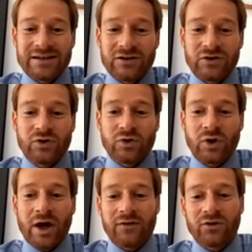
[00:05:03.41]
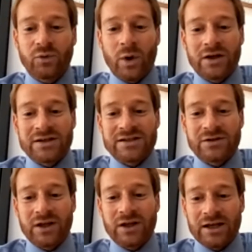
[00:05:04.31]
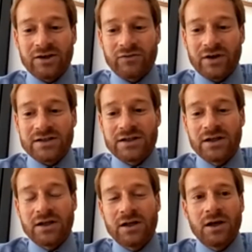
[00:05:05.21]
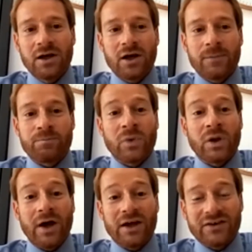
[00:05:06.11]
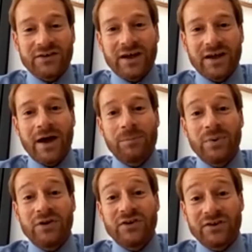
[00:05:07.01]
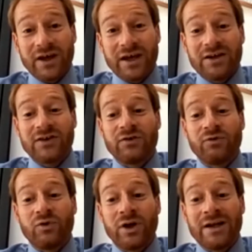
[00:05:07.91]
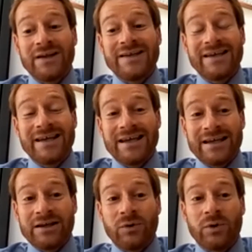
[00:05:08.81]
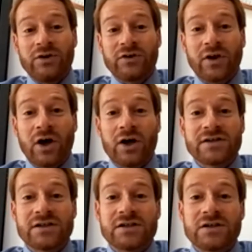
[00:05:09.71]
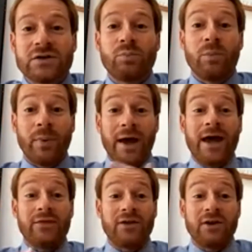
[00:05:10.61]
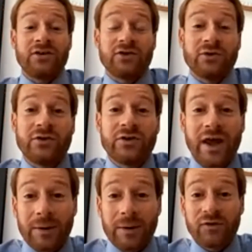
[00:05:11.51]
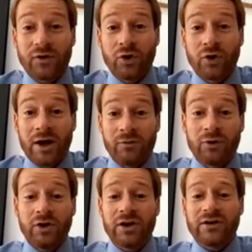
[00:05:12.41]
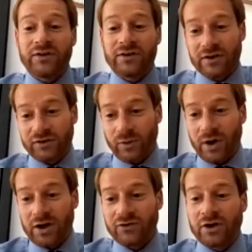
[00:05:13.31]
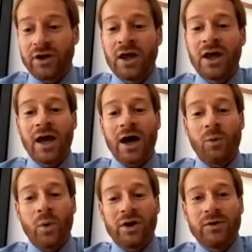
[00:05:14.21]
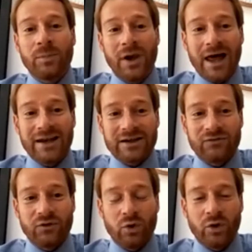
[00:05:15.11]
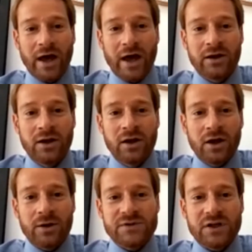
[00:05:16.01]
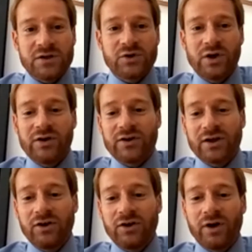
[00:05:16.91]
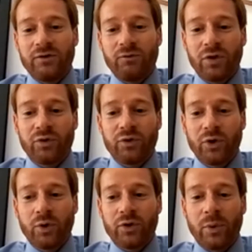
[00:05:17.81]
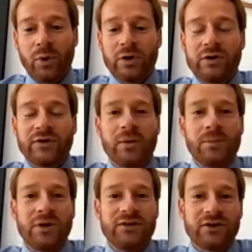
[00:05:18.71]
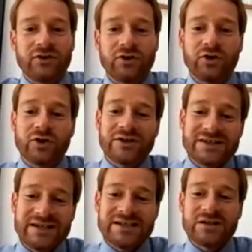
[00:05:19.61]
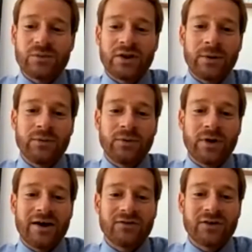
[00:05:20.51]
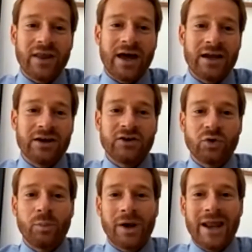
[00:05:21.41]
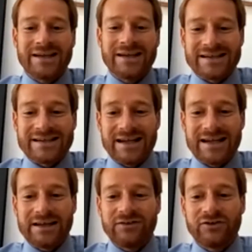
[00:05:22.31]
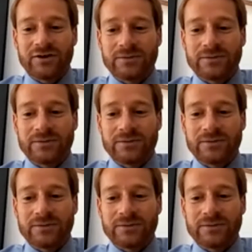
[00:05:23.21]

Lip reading: You do not have to wait until the end of it. But as I say, that business case is really key when you're starting to prepare the initial steps for a redundancy situation and when you're planning for that. So Teresa, can you really run through other points that a business should consider when they're having that initial planning stage?